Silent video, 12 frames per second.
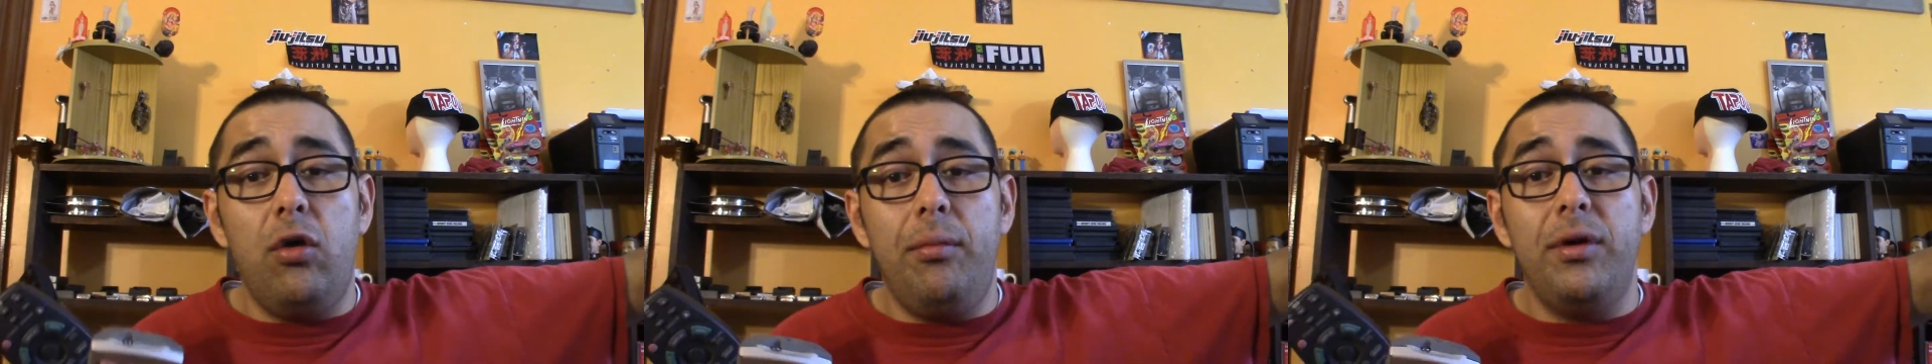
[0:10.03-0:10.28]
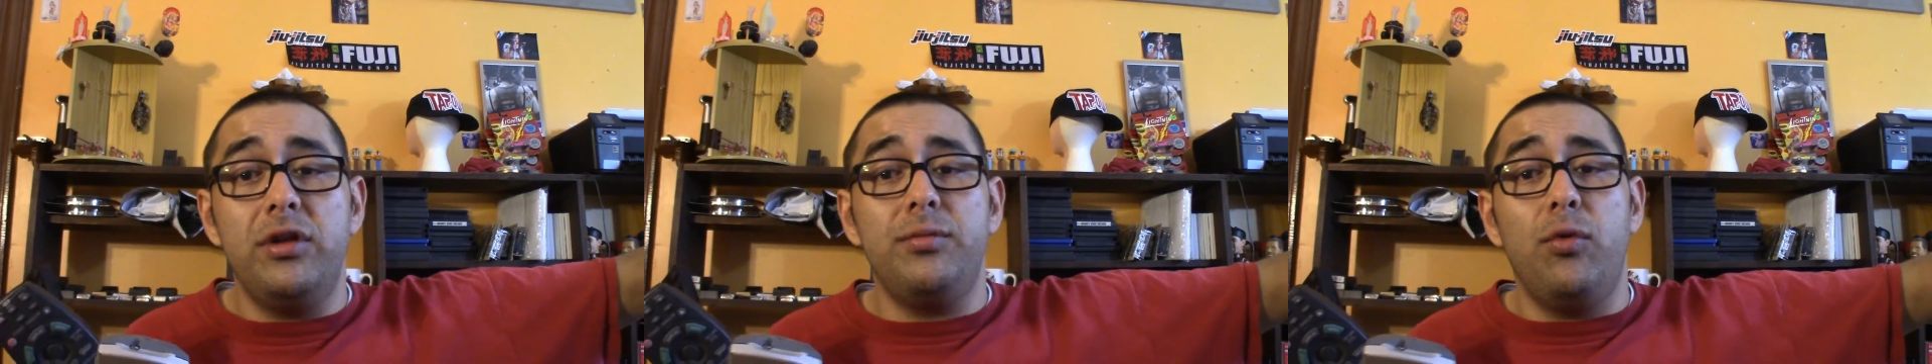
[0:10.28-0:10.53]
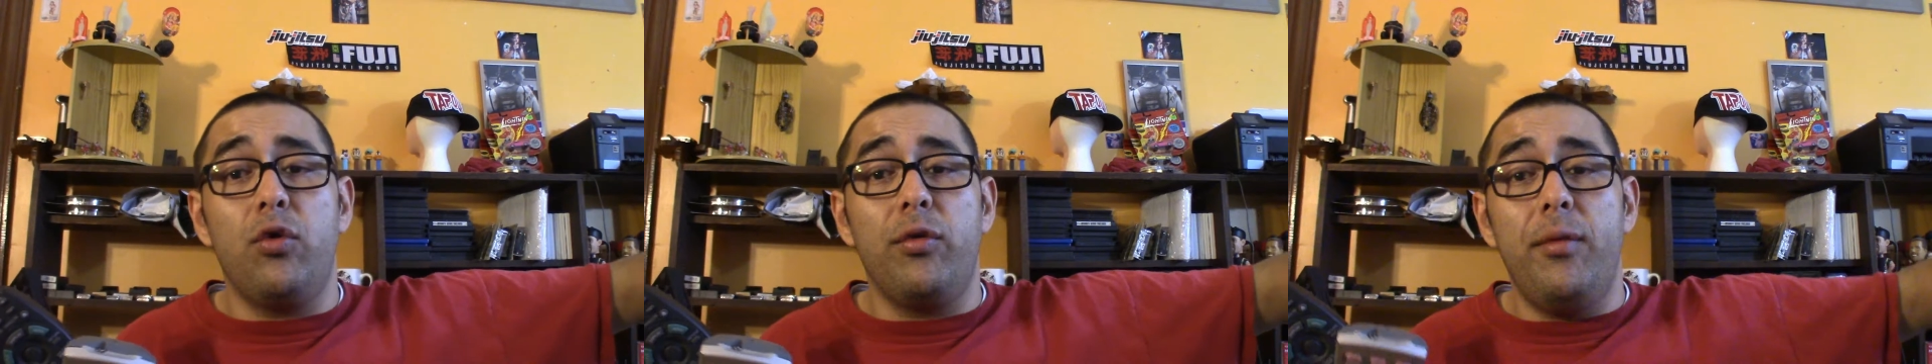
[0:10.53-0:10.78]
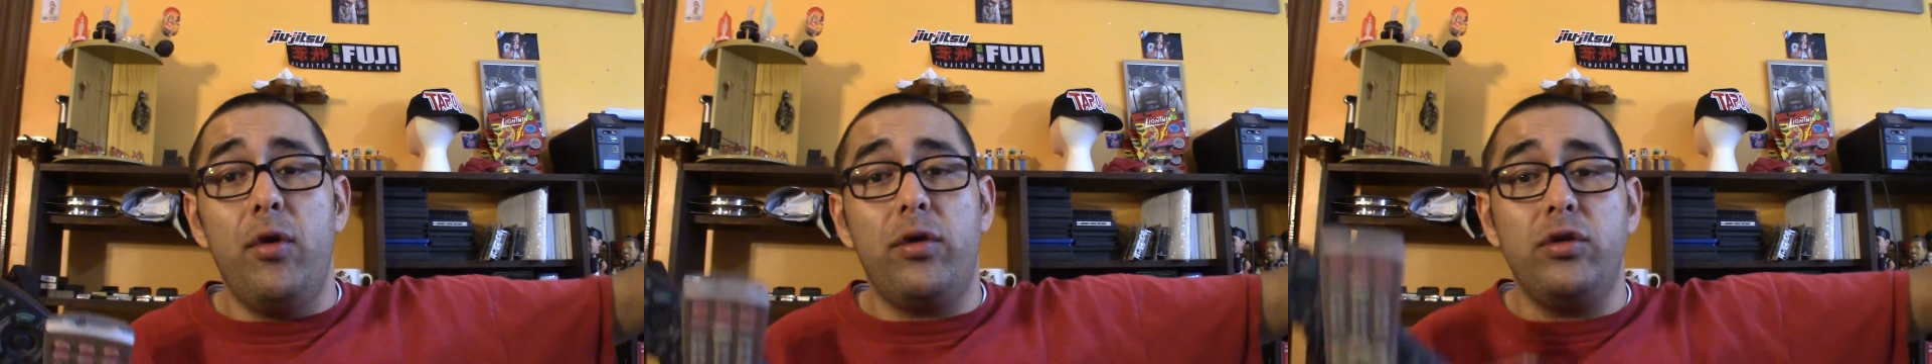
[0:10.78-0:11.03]
whole bunch more
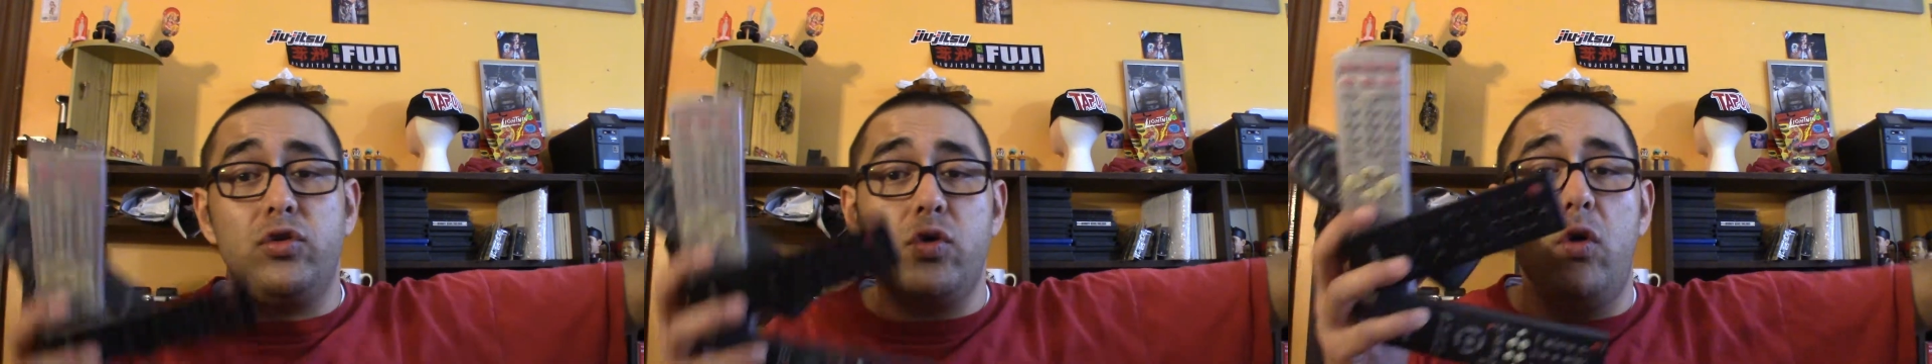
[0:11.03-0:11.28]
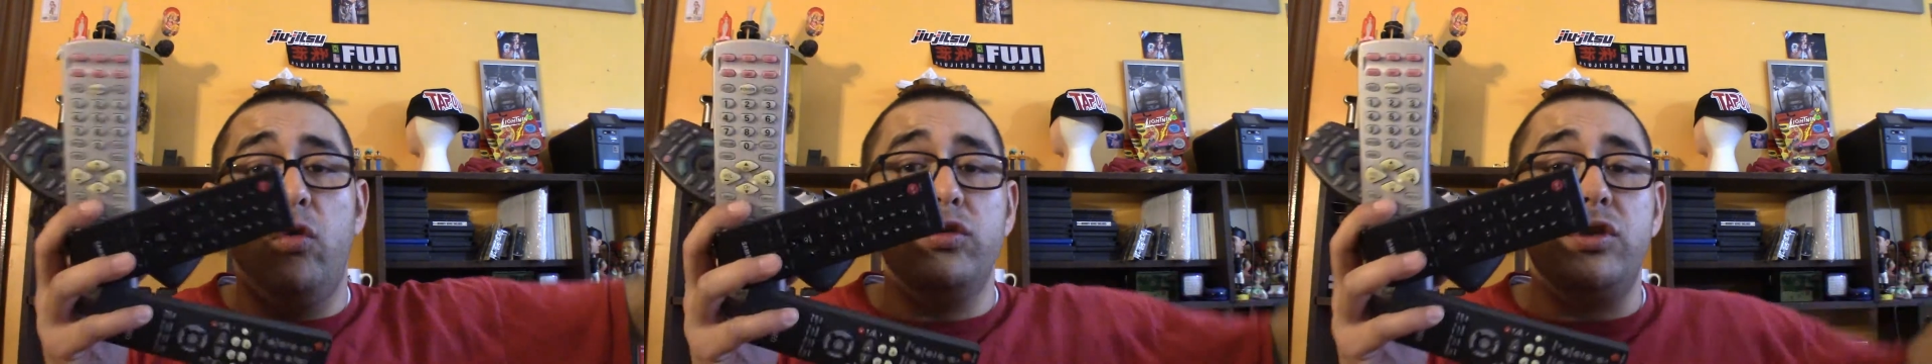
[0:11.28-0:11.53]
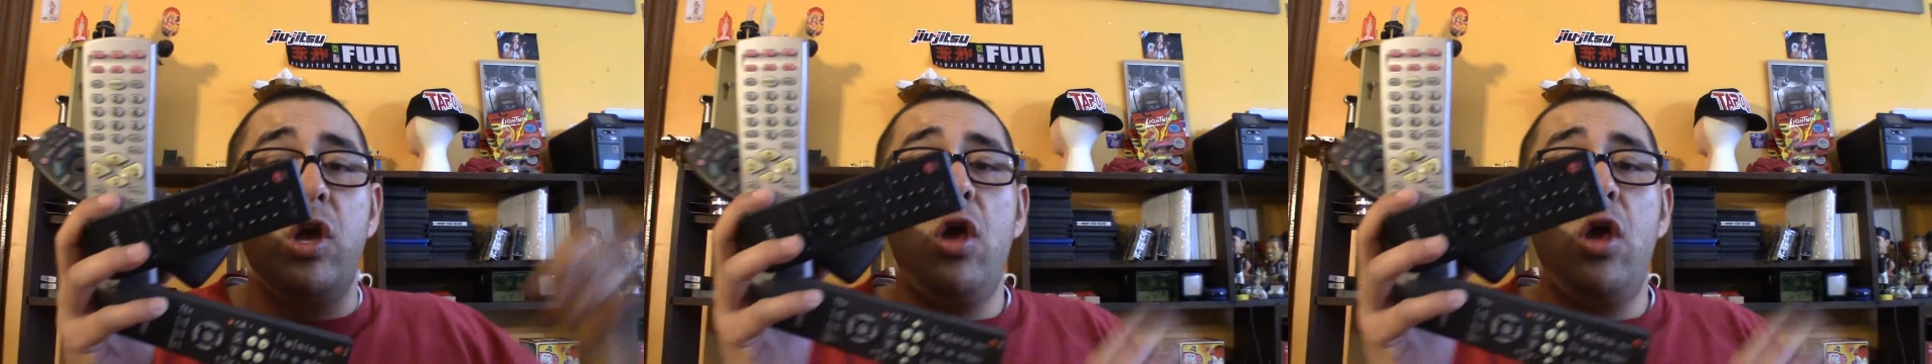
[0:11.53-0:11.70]
remote controls